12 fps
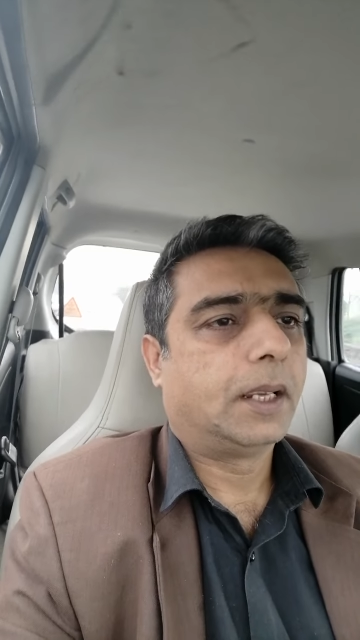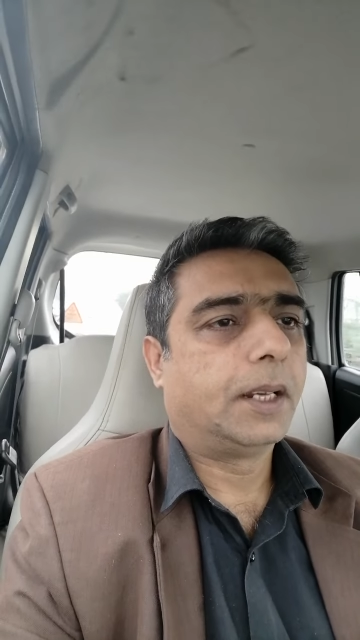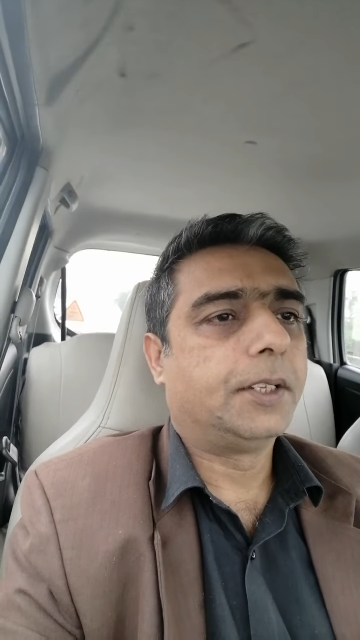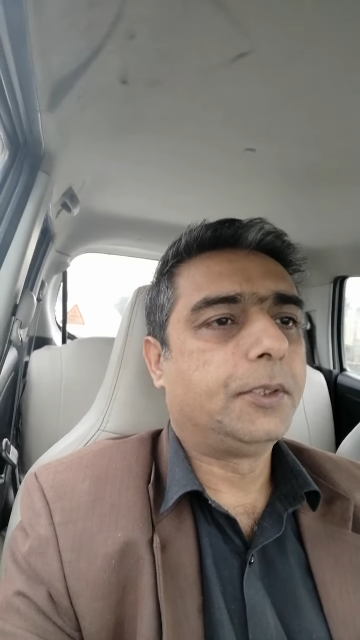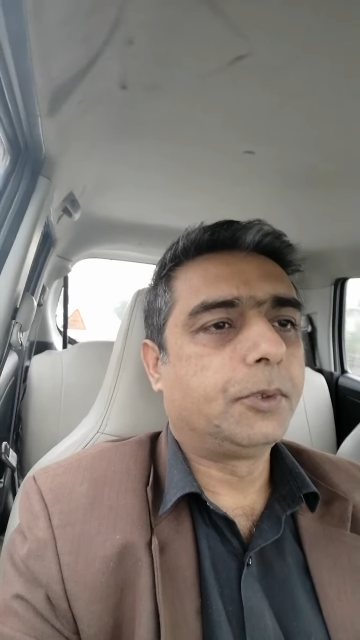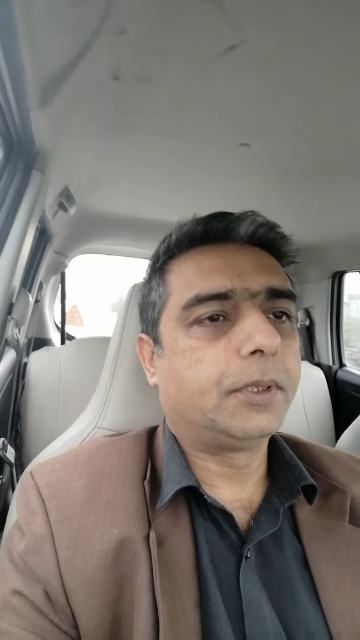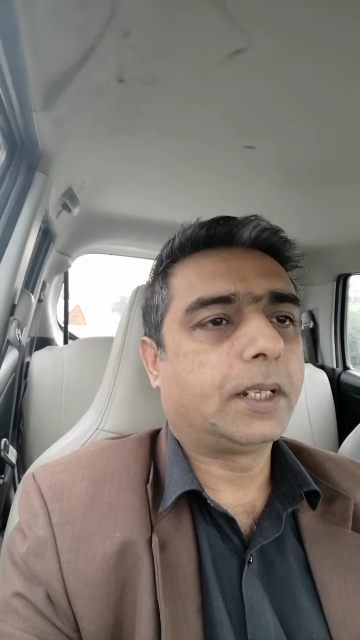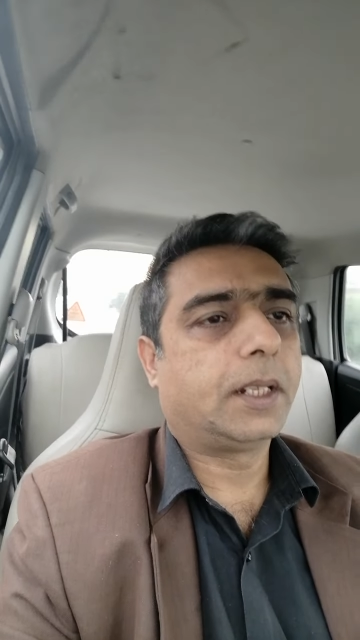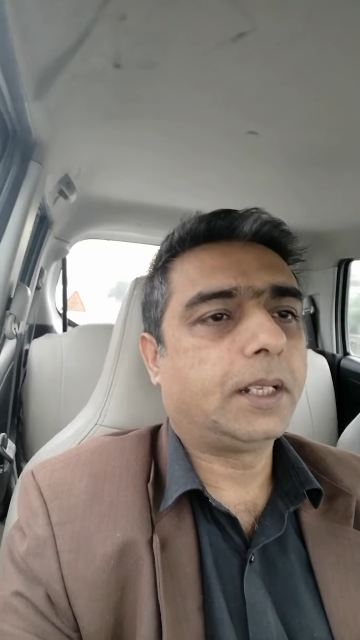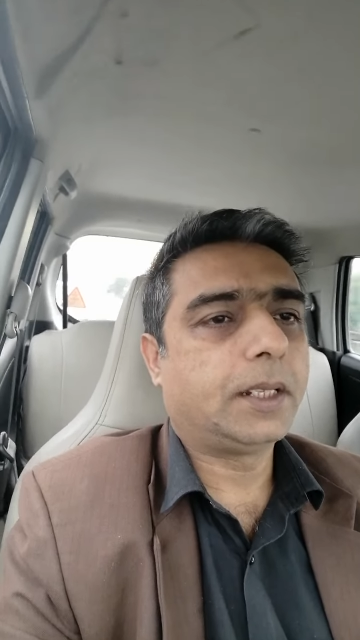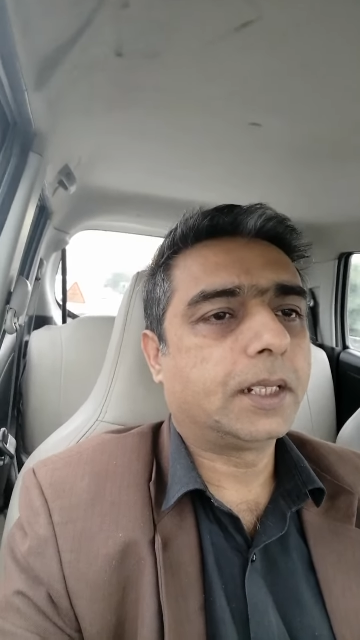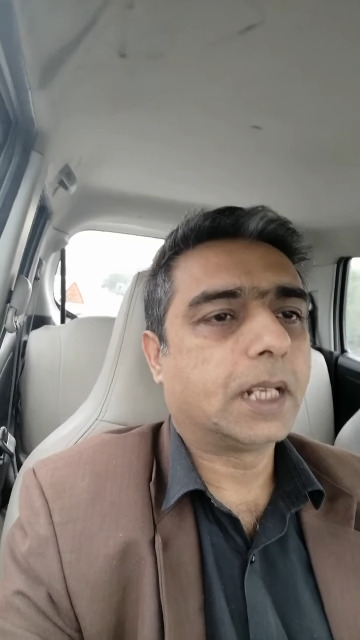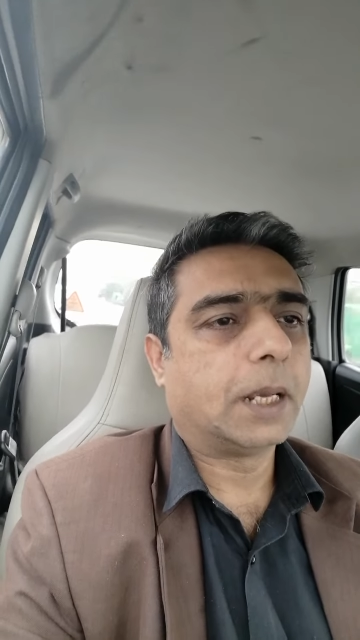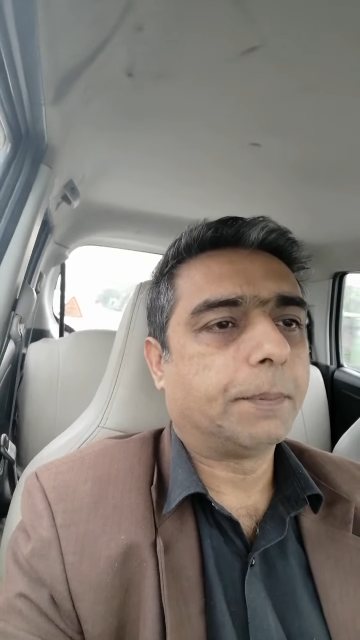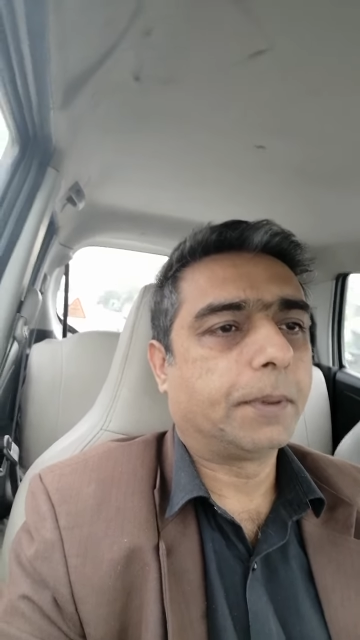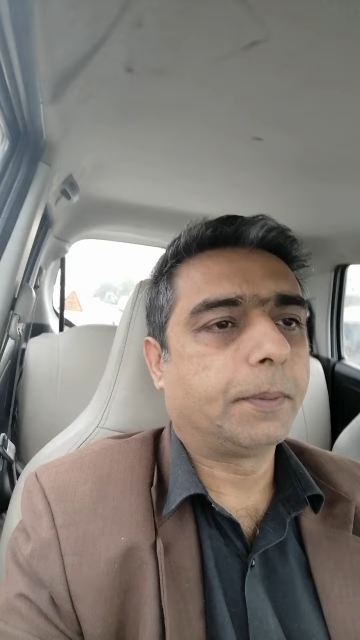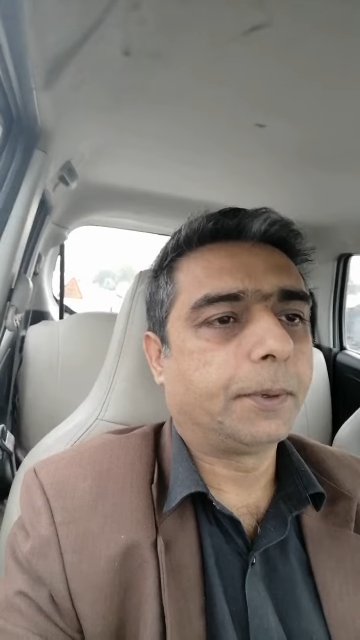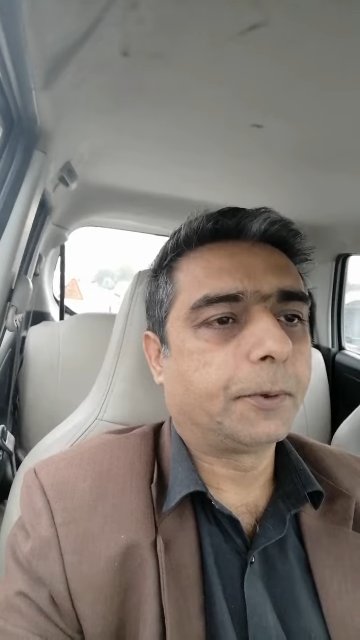And usually in
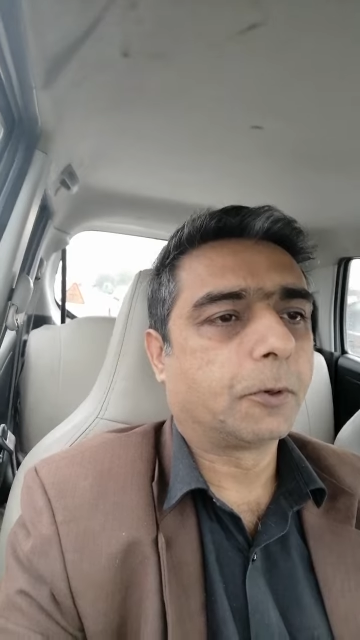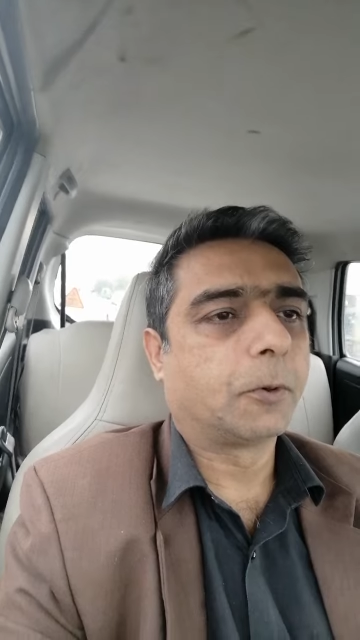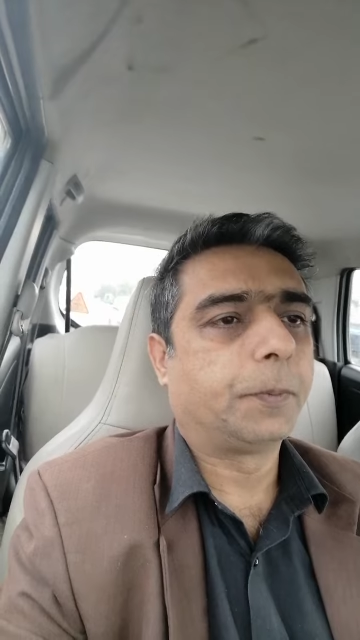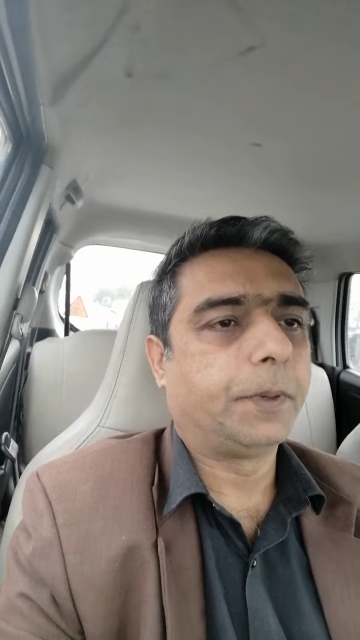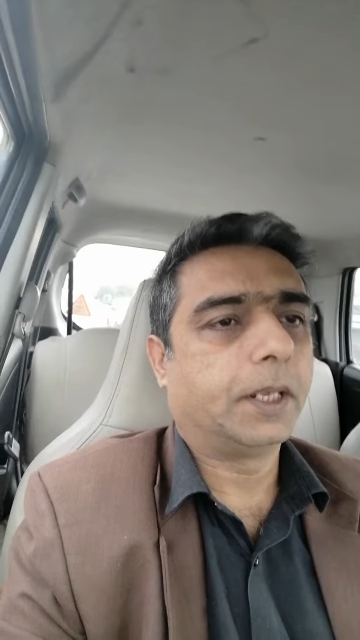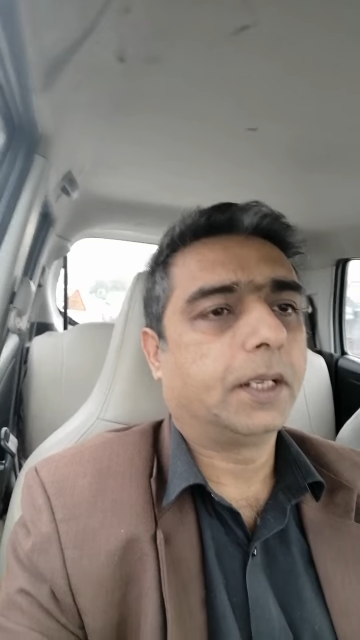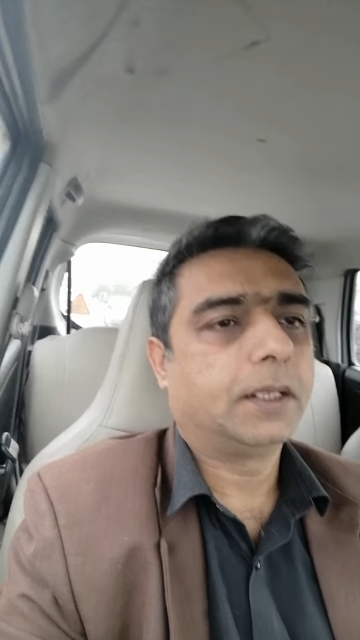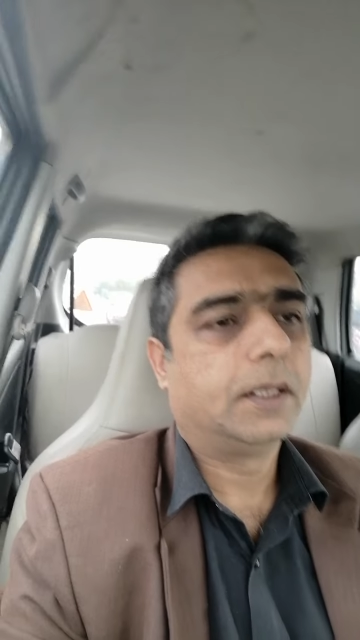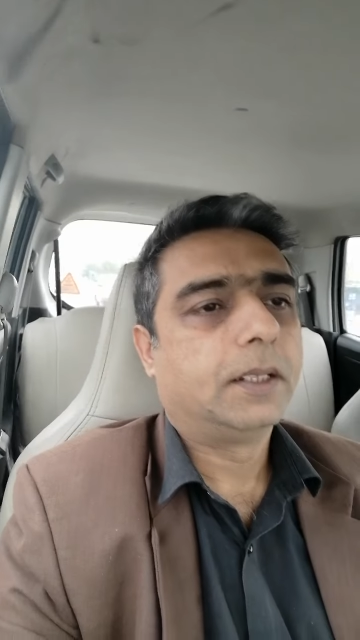hypermetropia,